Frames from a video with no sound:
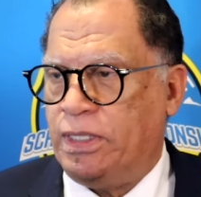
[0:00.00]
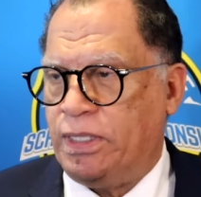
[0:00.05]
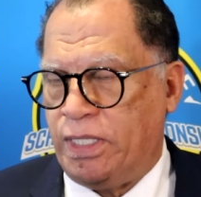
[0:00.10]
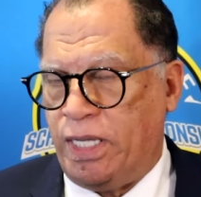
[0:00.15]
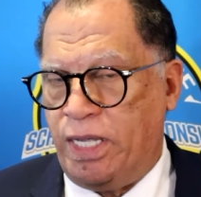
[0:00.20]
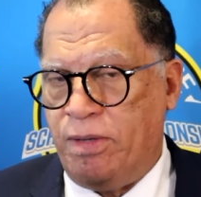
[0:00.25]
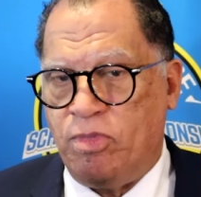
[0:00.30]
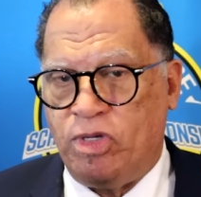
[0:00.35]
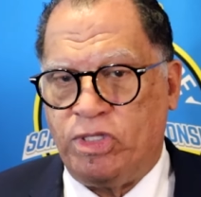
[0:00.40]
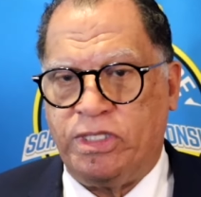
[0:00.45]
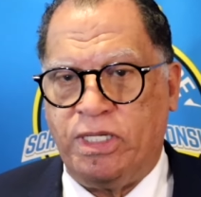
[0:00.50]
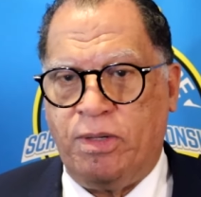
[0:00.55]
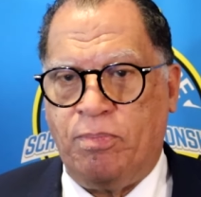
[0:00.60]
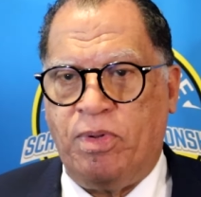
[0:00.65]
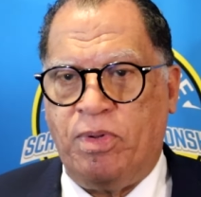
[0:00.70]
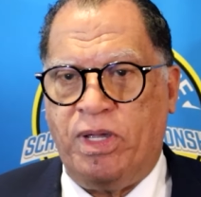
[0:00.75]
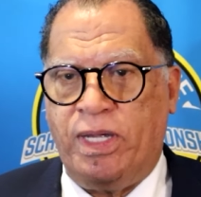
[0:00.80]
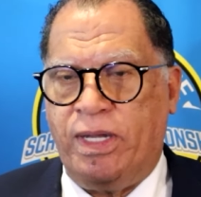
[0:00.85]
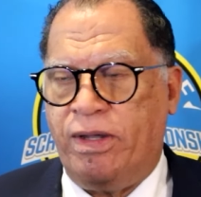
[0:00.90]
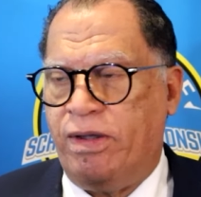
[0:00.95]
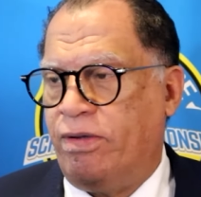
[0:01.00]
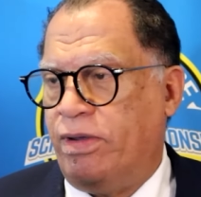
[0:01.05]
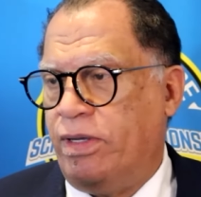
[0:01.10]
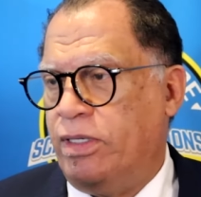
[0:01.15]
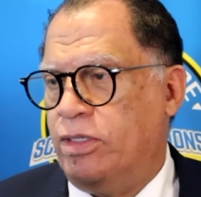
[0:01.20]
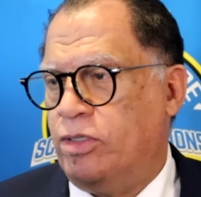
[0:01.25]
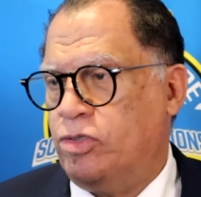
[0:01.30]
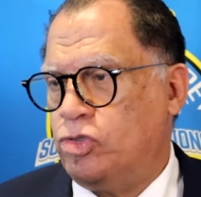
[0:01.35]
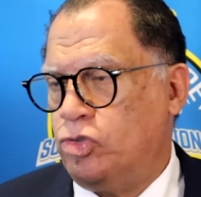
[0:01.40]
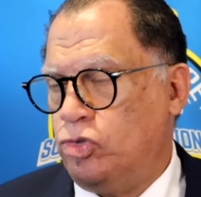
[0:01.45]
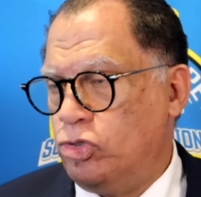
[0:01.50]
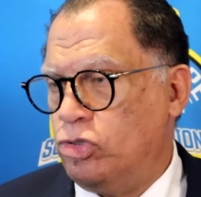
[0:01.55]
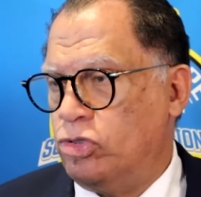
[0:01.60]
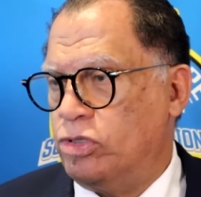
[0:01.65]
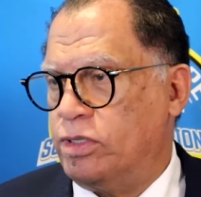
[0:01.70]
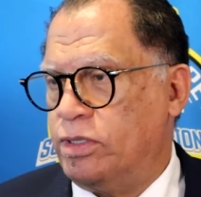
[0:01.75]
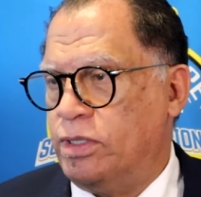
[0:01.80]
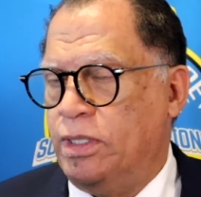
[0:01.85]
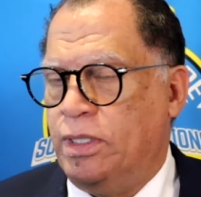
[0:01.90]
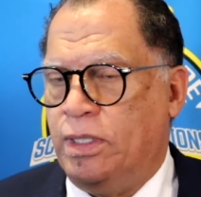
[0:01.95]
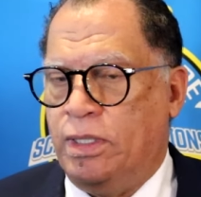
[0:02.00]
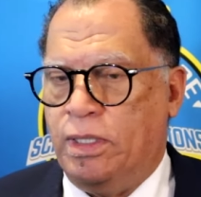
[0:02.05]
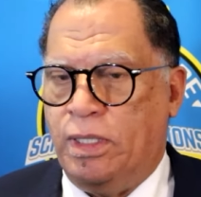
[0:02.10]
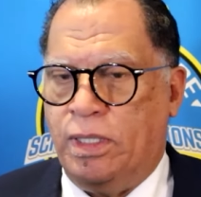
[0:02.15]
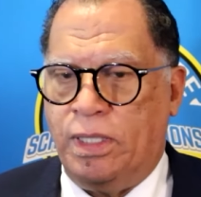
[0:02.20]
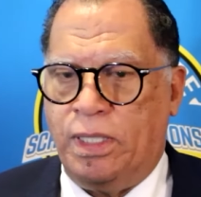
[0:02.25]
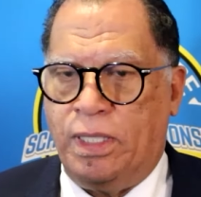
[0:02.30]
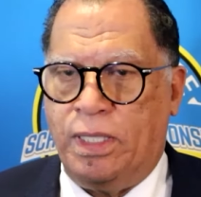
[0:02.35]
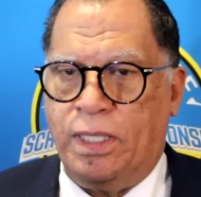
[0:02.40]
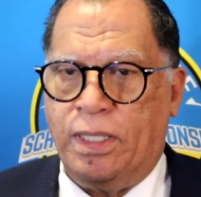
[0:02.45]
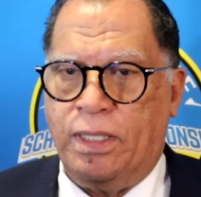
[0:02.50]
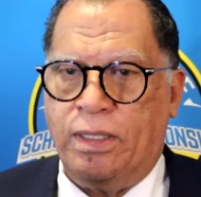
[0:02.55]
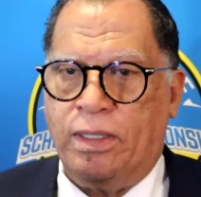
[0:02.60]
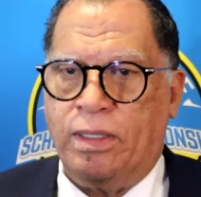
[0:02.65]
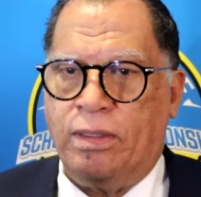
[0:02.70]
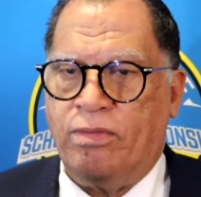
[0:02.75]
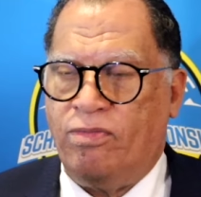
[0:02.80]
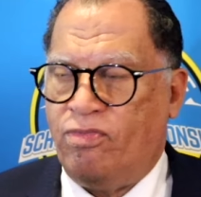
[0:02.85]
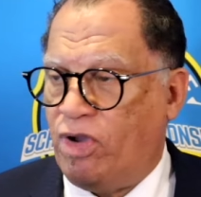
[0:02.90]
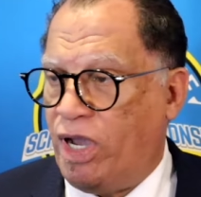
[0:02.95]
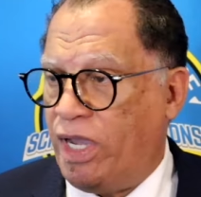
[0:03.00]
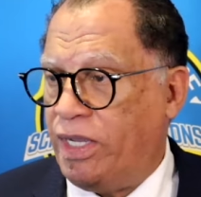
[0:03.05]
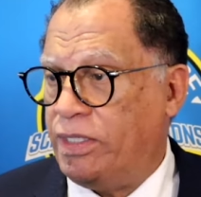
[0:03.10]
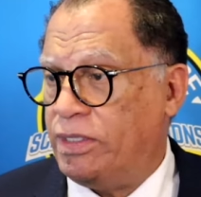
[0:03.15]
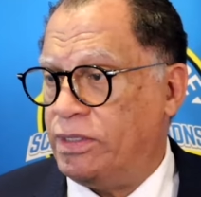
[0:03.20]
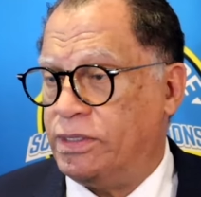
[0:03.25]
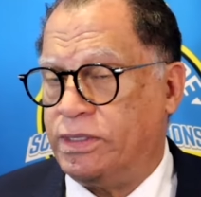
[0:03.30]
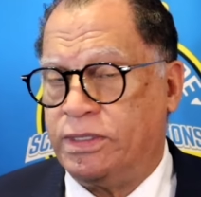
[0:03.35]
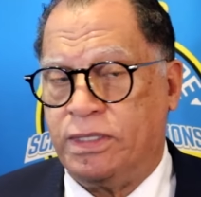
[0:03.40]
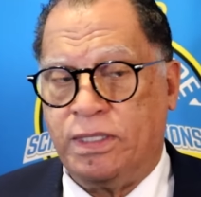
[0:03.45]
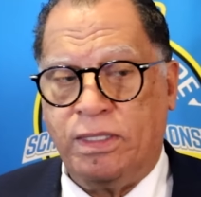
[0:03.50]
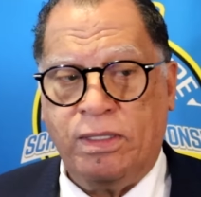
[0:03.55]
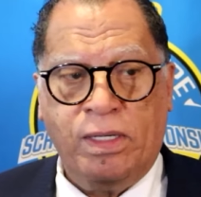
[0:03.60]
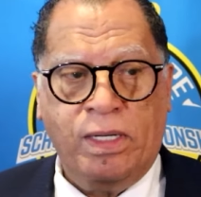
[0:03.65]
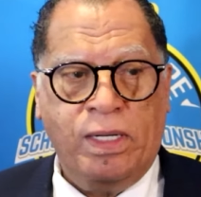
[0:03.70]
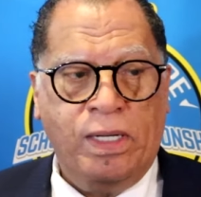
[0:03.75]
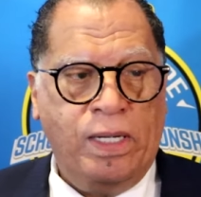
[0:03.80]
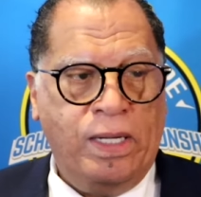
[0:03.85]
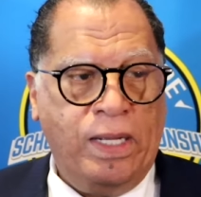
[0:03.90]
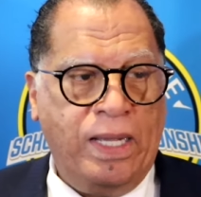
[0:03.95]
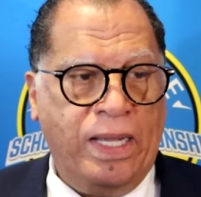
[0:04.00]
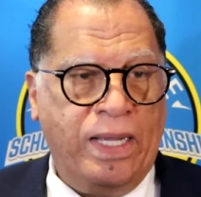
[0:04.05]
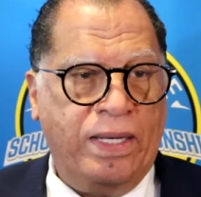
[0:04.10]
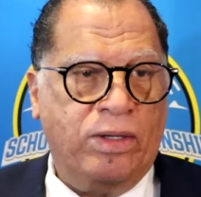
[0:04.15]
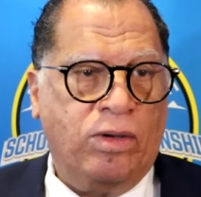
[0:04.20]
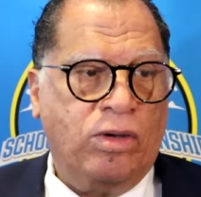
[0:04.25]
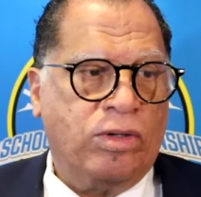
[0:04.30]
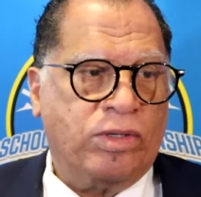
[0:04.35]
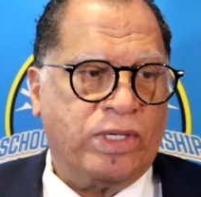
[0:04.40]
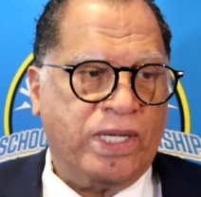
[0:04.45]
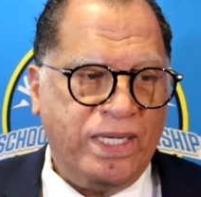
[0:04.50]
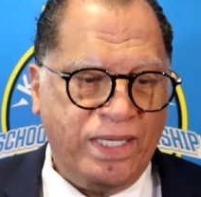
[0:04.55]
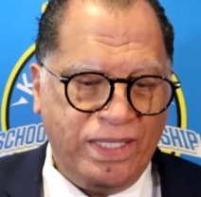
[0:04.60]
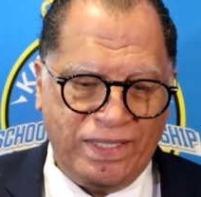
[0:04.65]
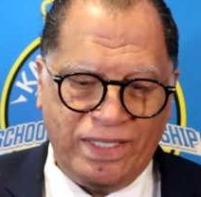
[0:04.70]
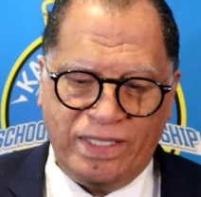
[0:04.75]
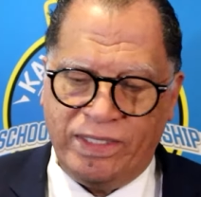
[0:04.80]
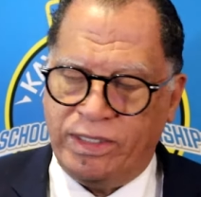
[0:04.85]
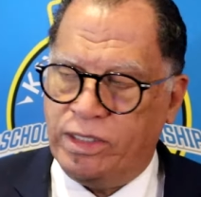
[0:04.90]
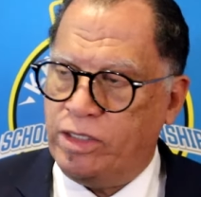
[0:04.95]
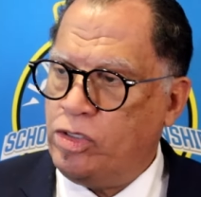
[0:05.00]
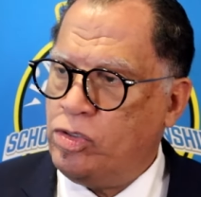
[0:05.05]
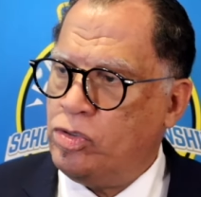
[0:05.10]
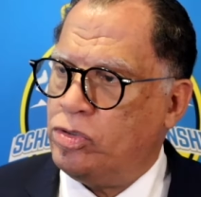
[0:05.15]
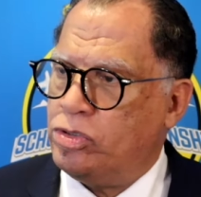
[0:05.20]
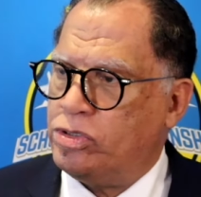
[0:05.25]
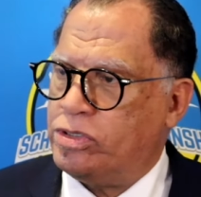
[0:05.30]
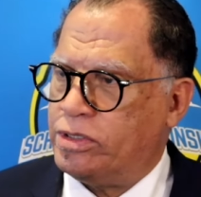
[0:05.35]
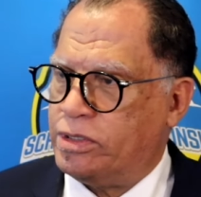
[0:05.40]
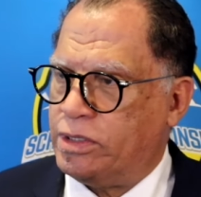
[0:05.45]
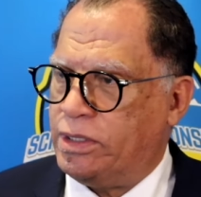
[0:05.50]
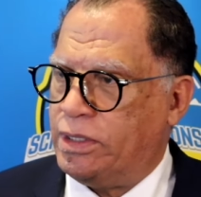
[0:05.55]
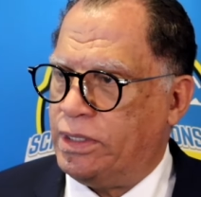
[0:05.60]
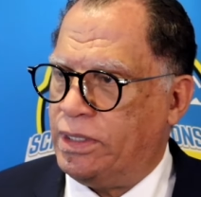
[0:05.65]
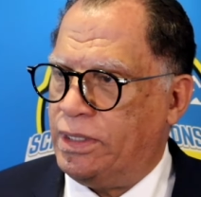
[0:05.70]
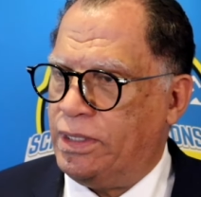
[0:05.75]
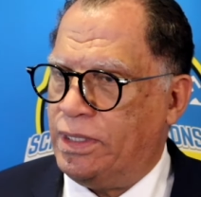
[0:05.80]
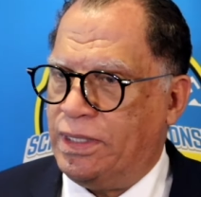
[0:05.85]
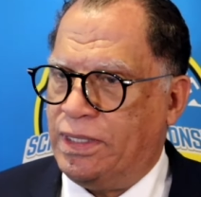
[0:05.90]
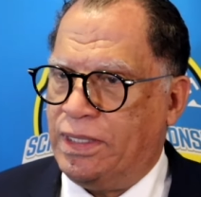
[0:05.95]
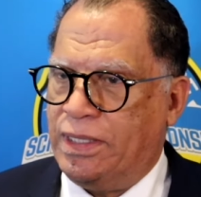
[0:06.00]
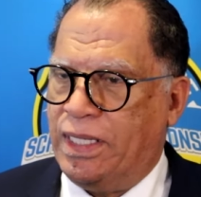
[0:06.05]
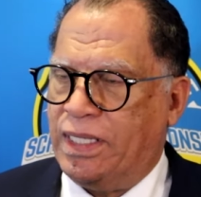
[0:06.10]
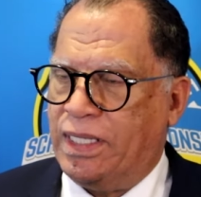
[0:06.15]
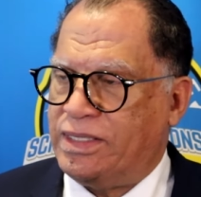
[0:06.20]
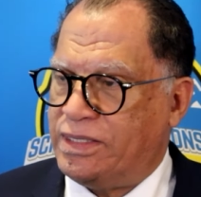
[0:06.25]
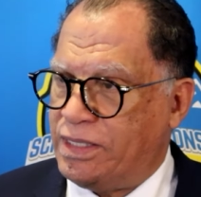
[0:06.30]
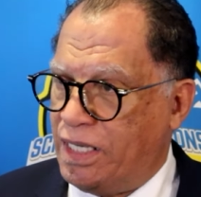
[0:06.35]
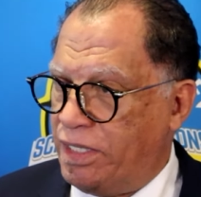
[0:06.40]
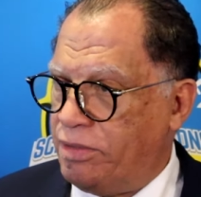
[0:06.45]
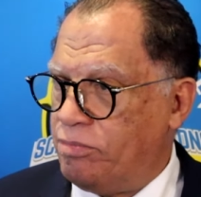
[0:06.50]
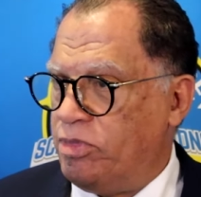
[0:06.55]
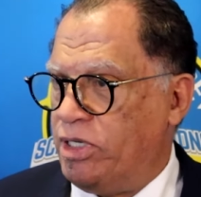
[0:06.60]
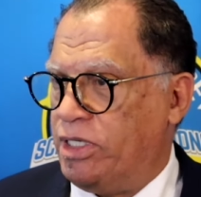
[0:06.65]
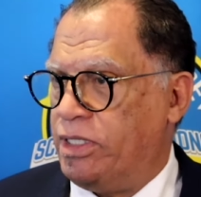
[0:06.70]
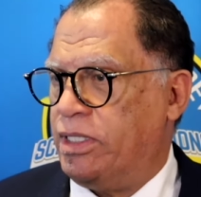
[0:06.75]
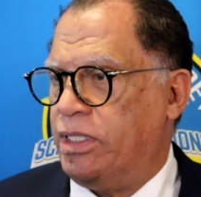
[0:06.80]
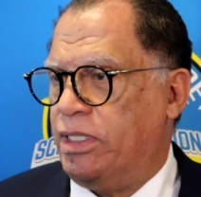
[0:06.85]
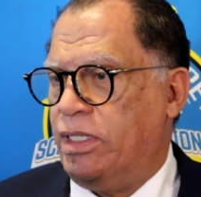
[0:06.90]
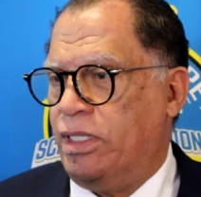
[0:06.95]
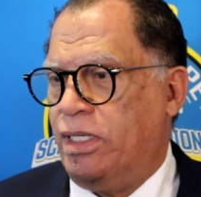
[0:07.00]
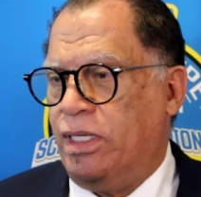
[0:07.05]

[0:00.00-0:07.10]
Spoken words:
Kay Motsepe Schools finals. And already there's a huge excitement.